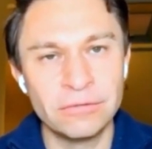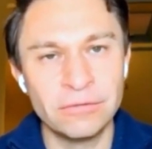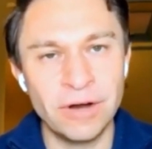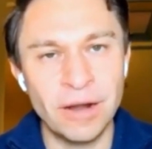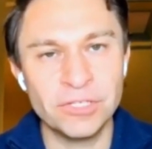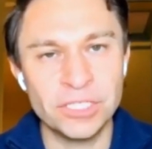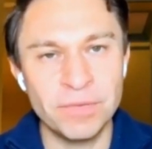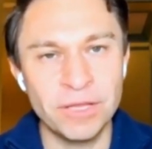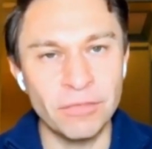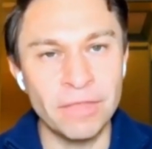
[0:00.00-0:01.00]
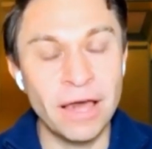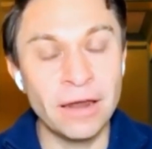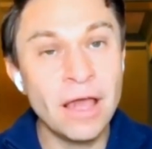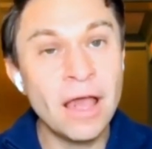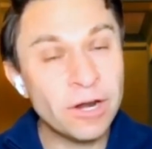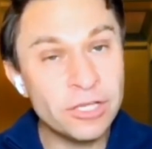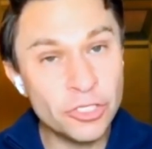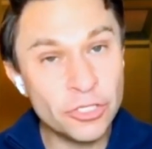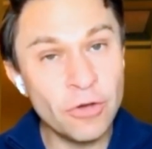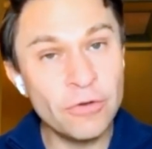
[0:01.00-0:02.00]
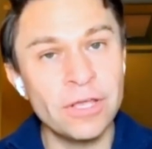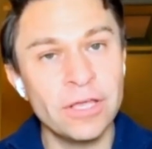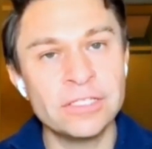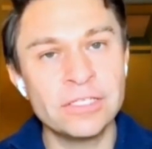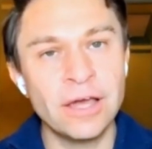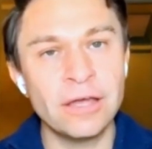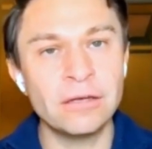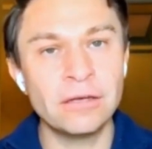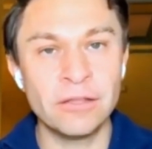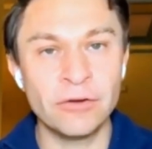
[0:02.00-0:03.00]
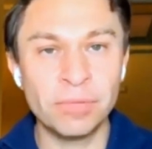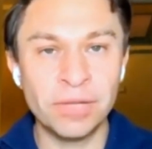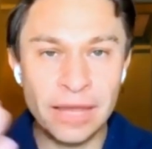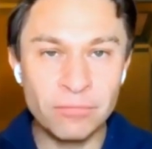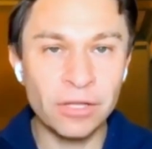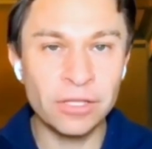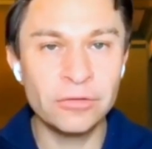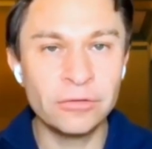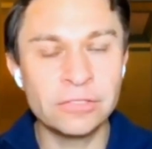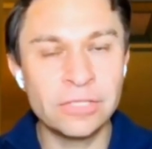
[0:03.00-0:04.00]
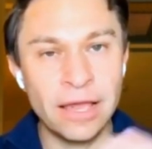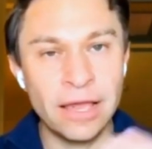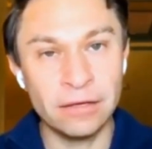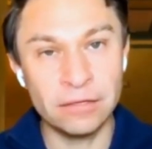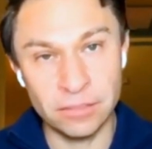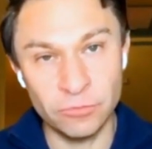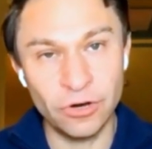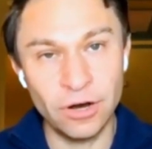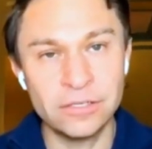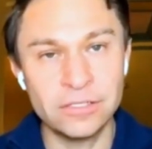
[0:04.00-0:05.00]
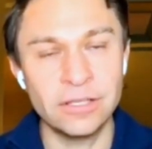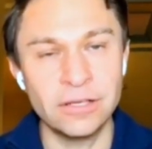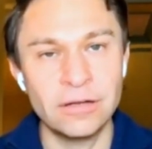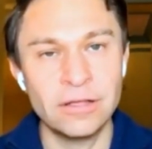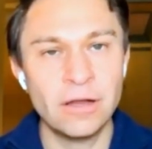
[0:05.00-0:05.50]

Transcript: we're up to speed on that. And what he's shown is that there are plant molecules and some drugs that